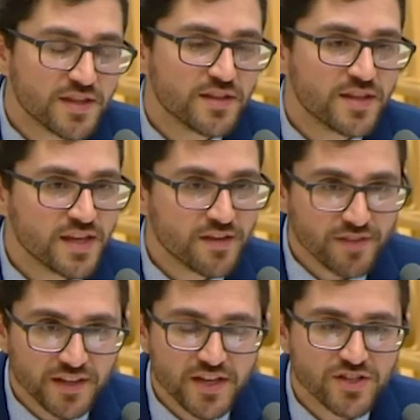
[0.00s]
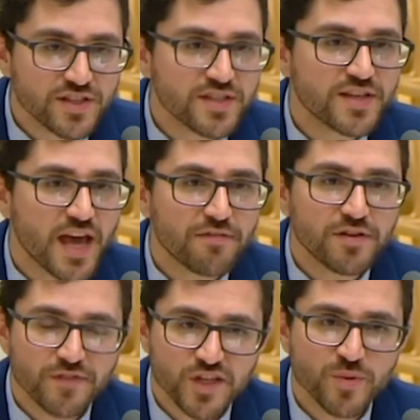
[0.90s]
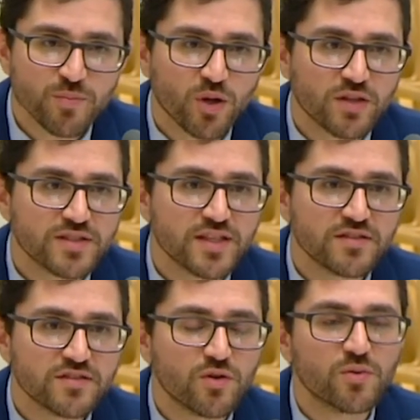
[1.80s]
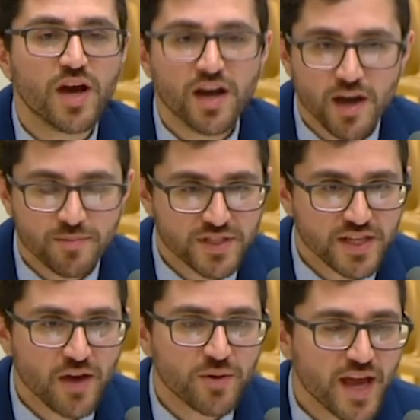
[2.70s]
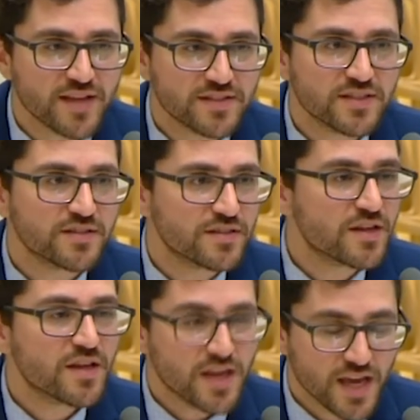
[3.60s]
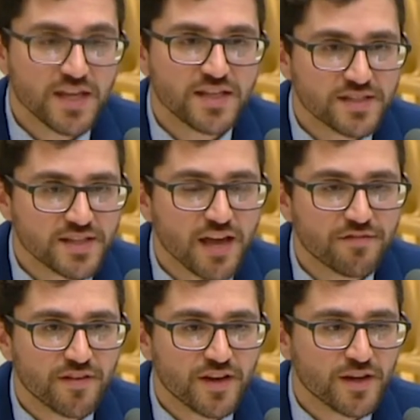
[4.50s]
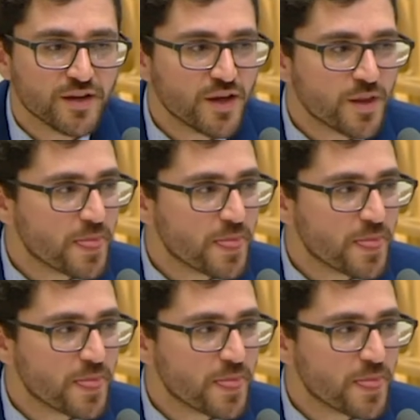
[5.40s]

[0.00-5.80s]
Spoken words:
The foundation doesn't have an investment policy, so up to now it doesn't have.